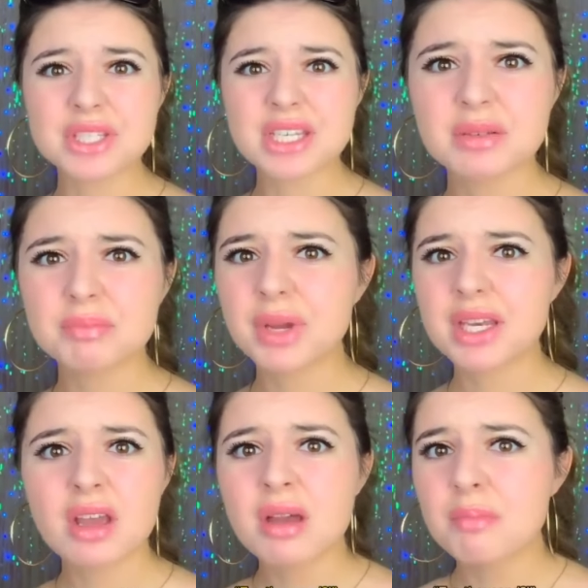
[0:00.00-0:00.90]
But
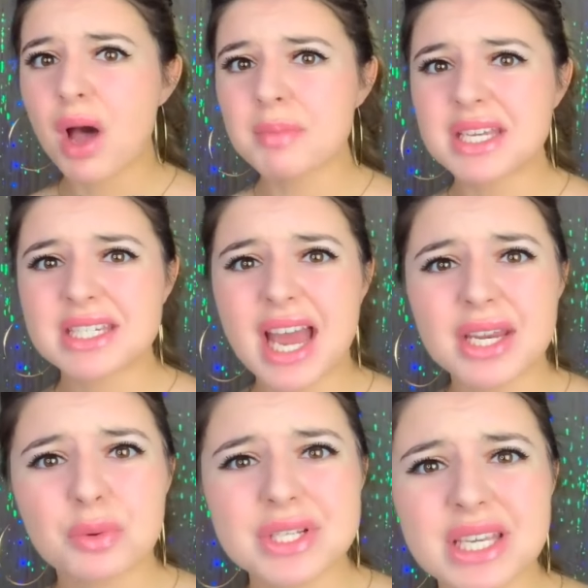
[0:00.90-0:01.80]
Mommy and Daddy always give me-